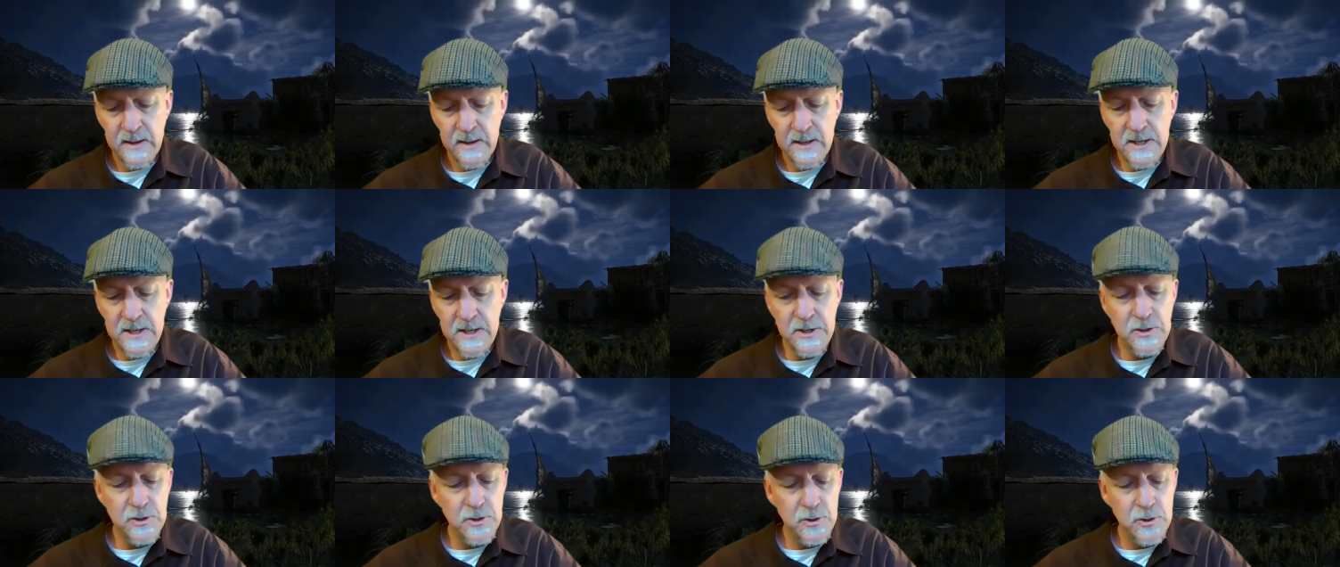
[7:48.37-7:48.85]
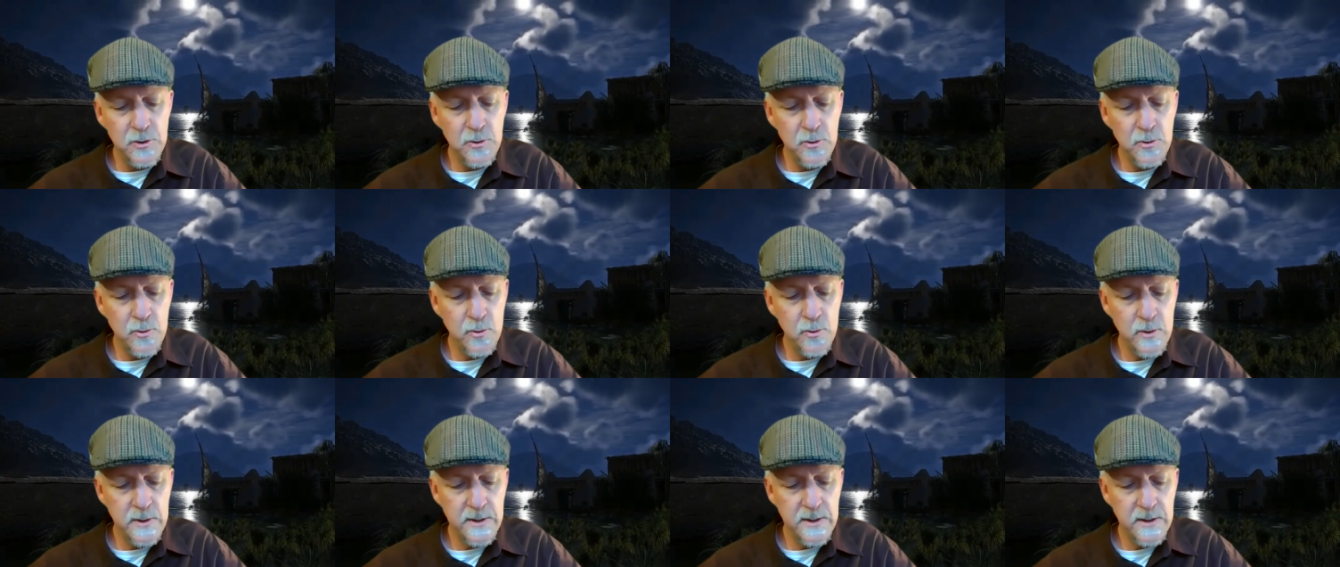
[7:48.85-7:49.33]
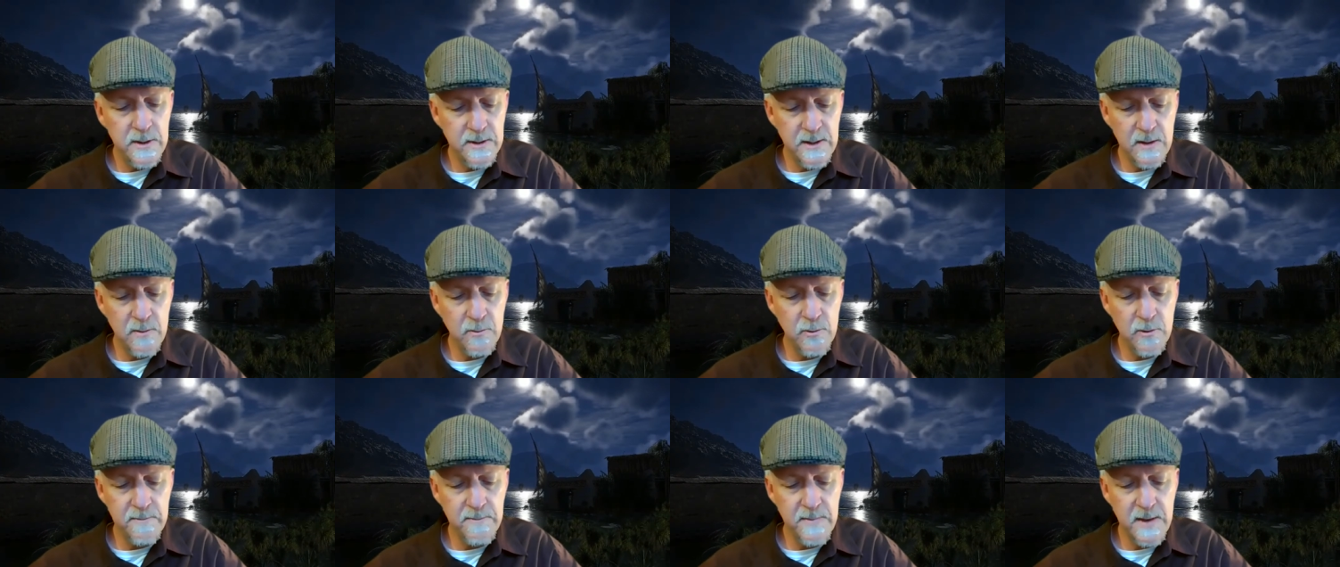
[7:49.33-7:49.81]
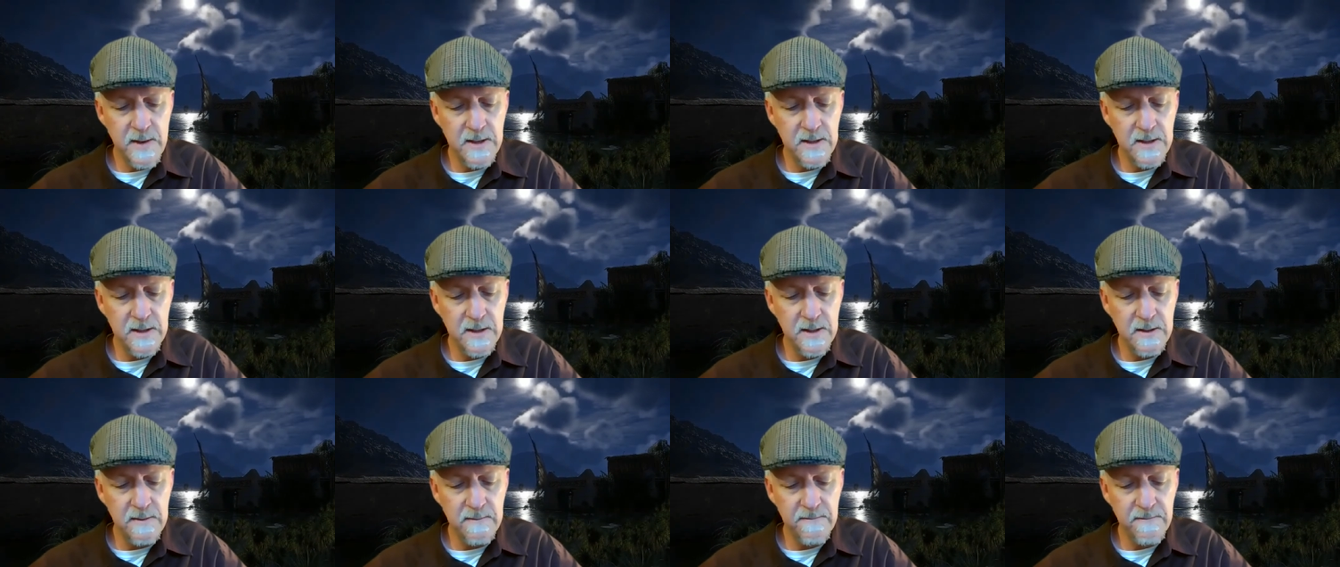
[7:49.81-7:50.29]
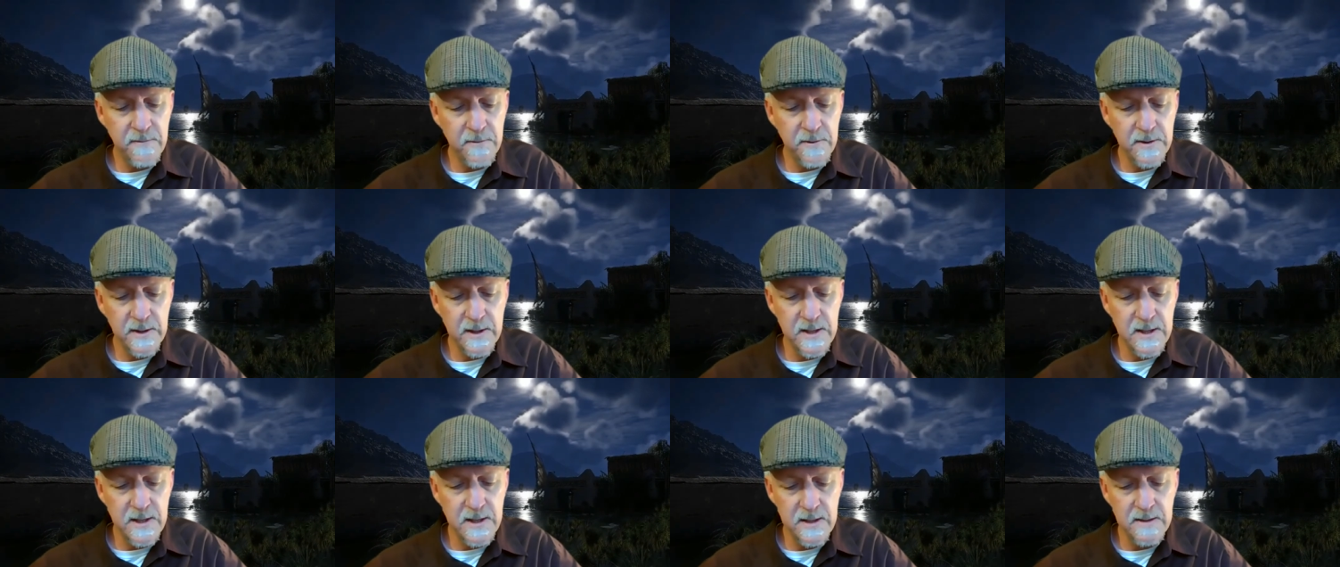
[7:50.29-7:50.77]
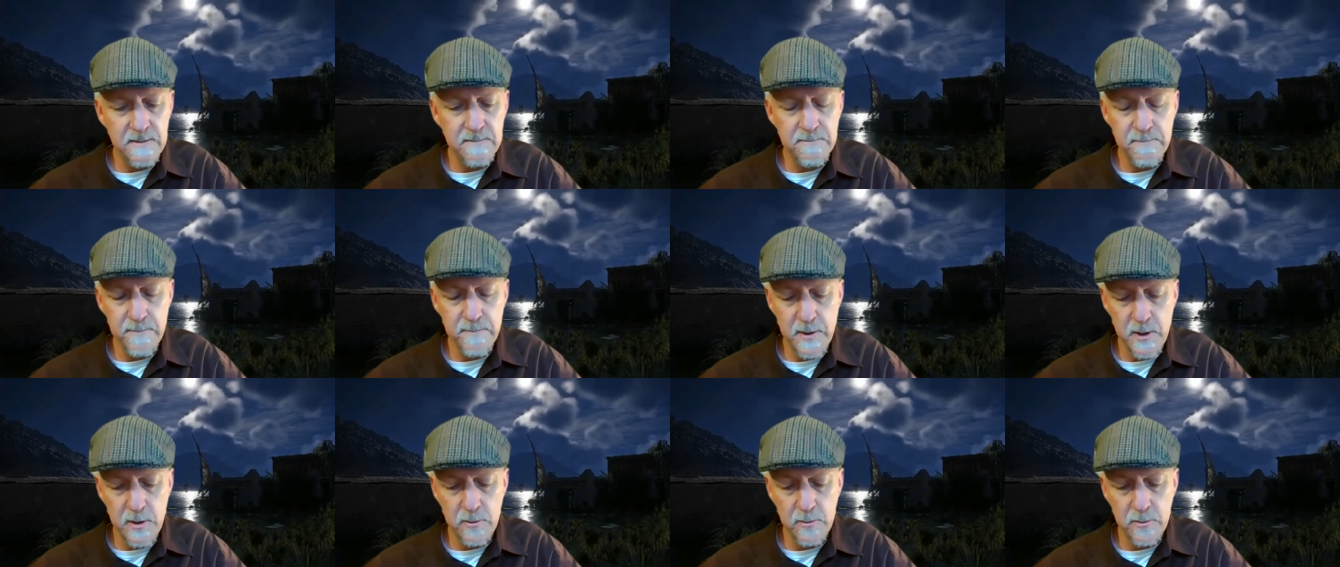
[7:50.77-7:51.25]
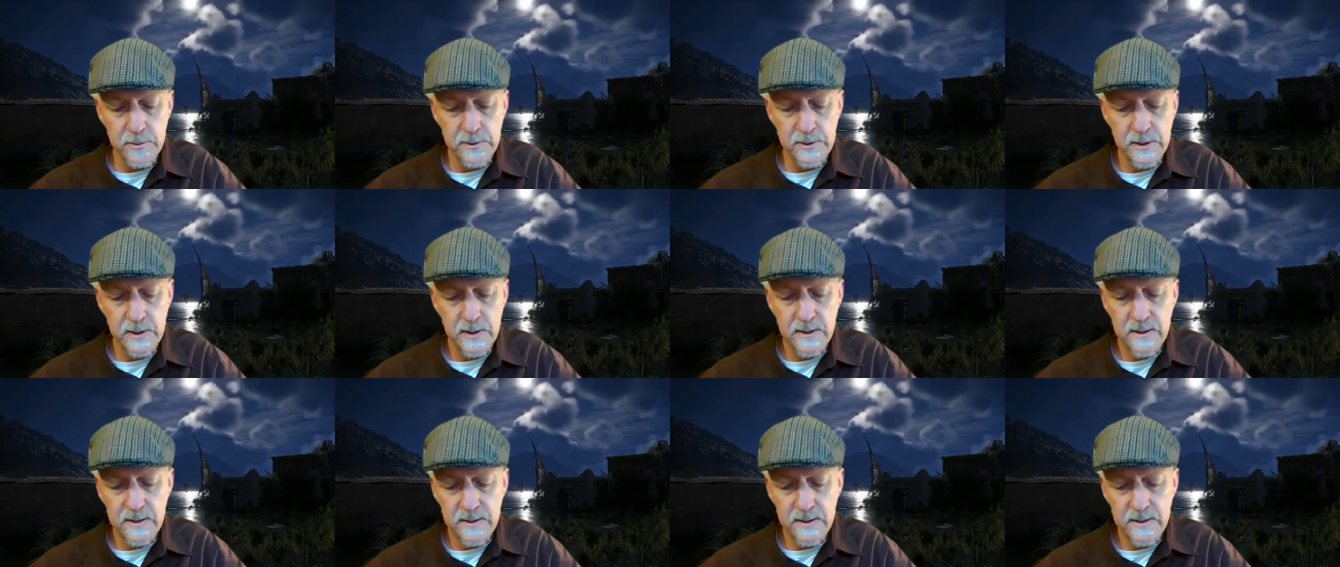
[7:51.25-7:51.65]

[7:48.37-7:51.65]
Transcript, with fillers: He knew they were making for the hidden boat,